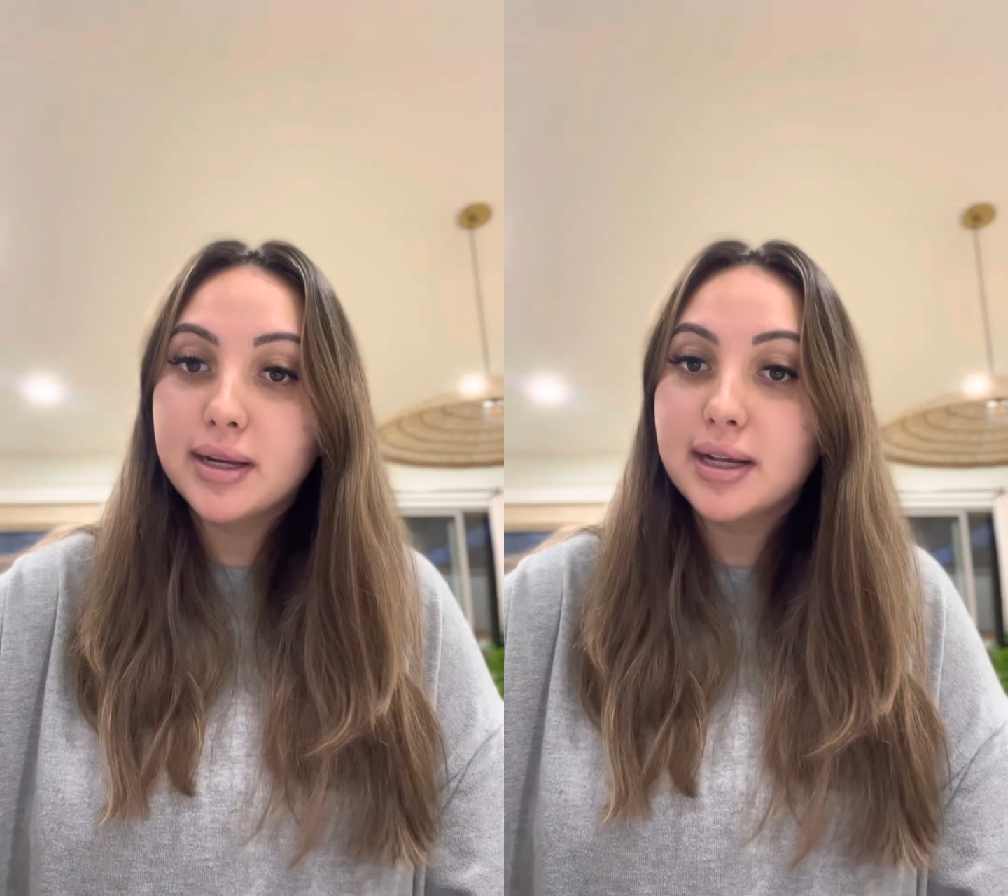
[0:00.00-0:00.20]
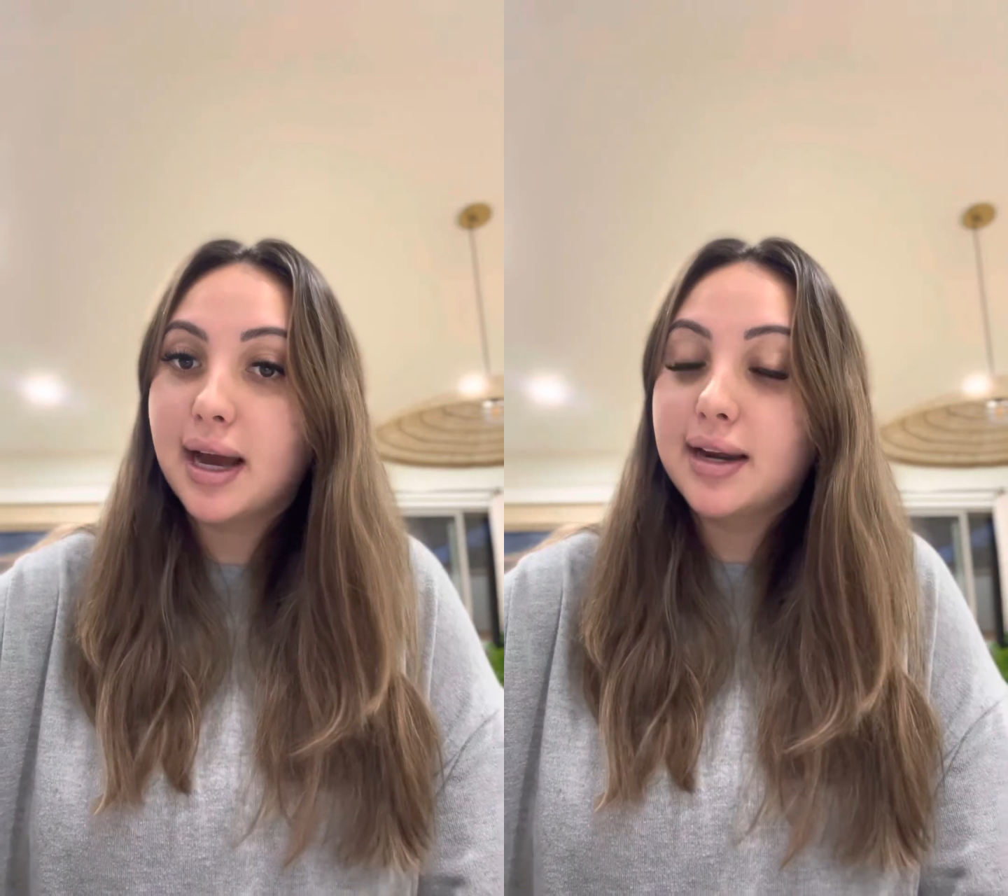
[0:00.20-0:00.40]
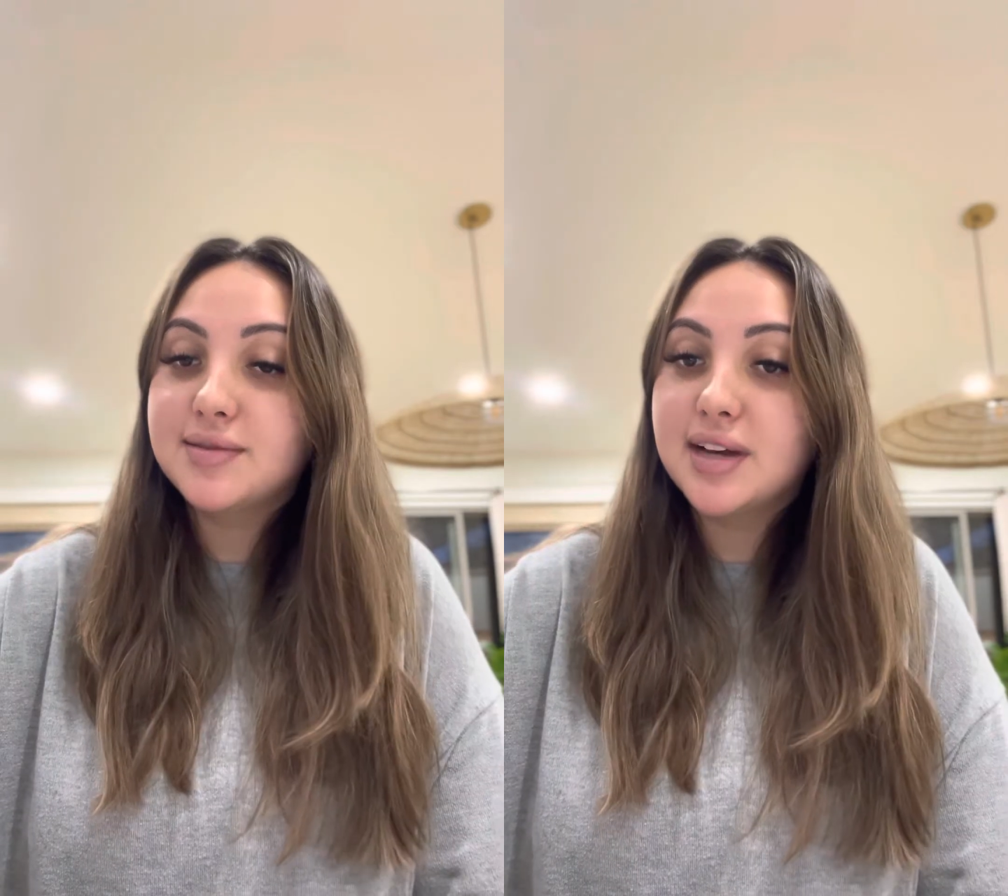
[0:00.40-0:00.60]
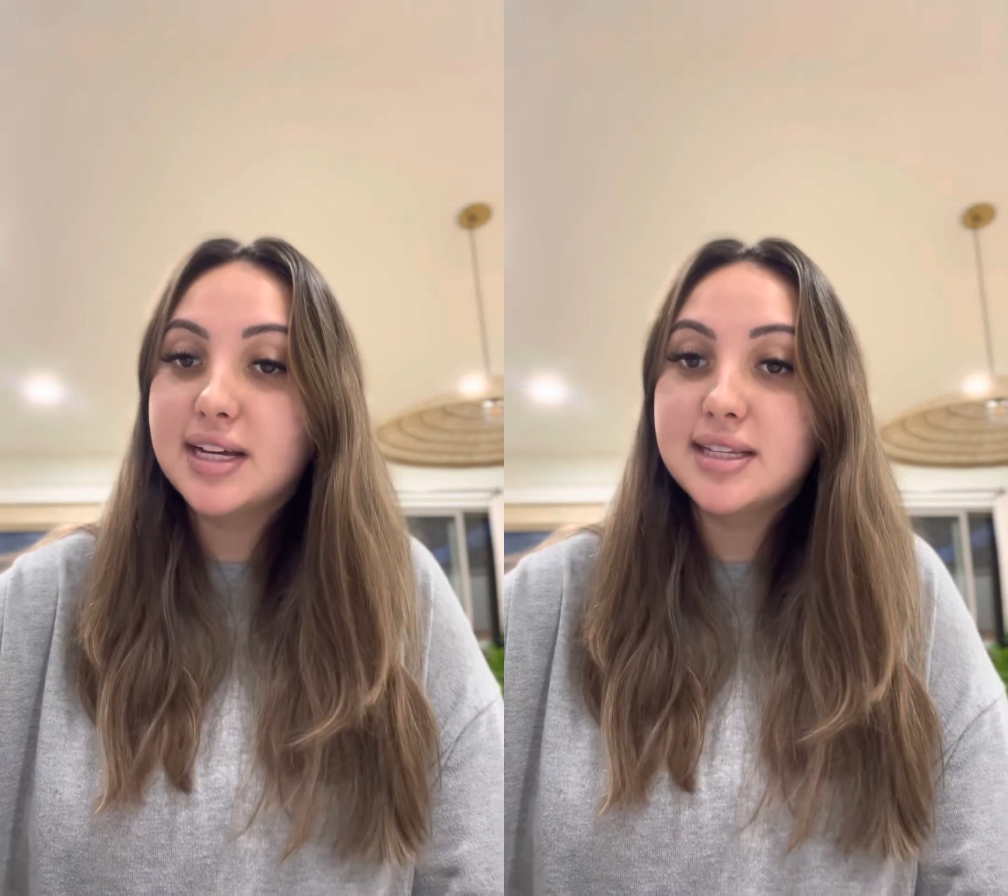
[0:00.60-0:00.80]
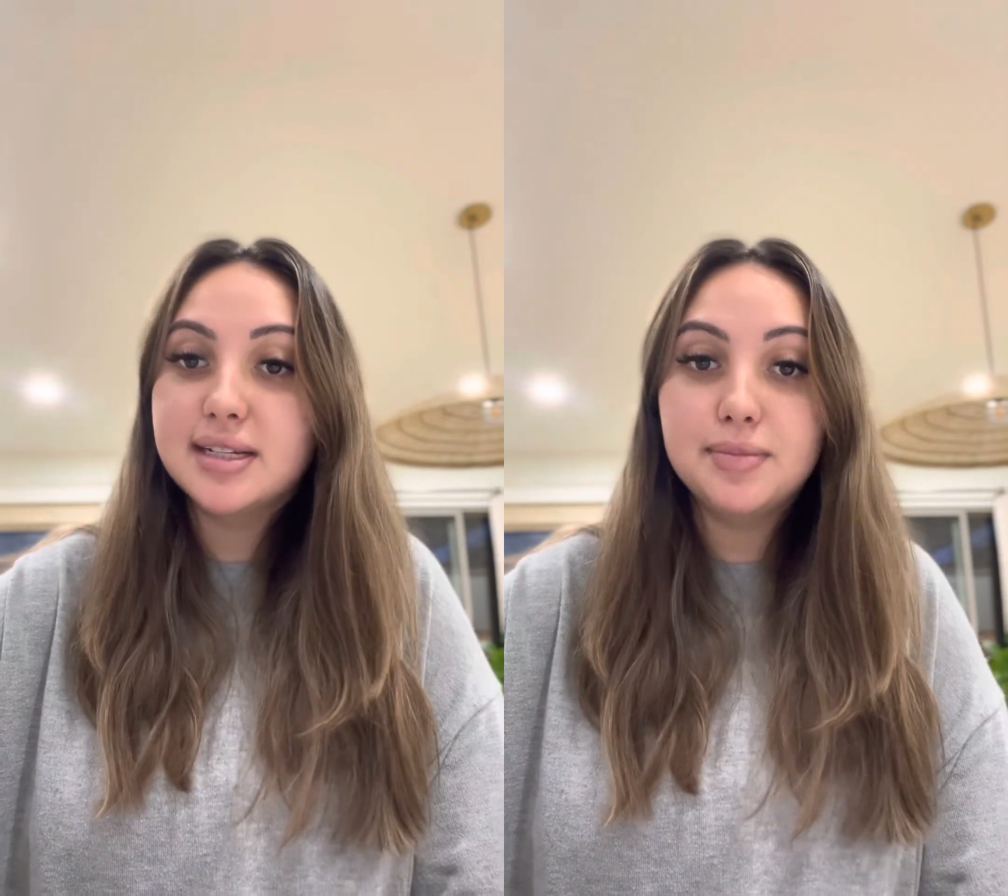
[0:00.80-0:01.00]
It kind of
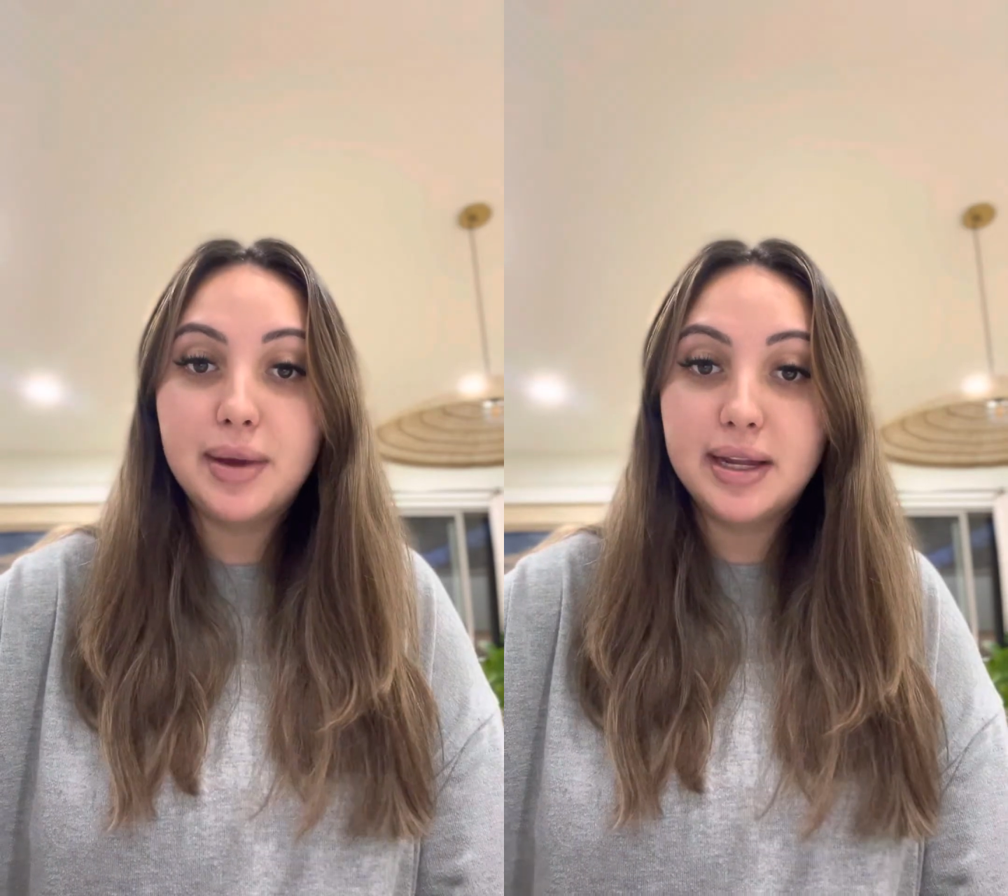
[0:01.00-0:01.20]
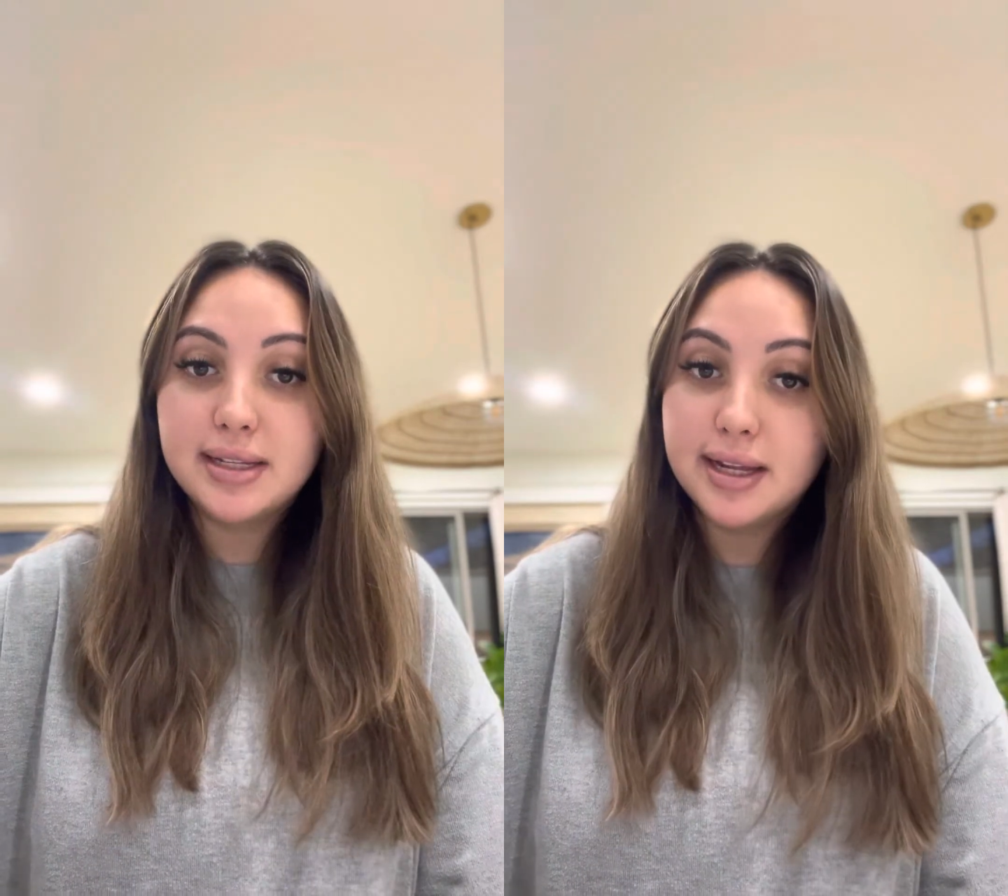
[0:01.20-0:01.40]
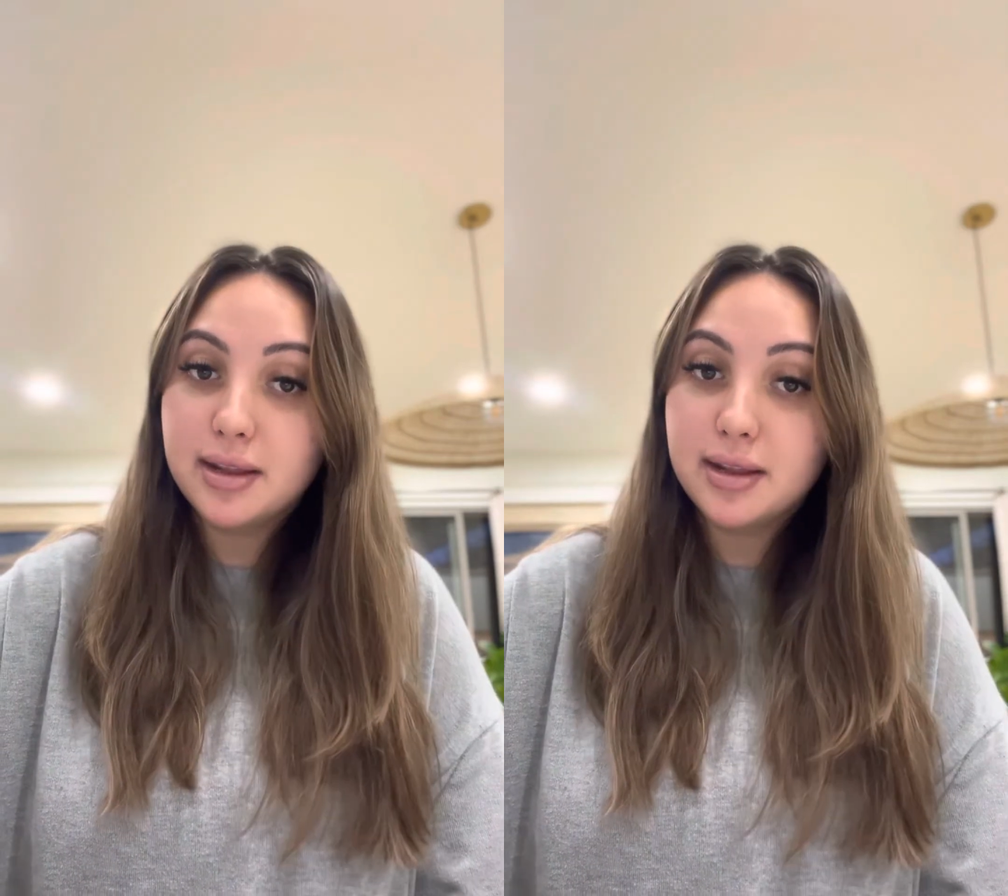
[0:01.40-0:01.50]
ties into maintaining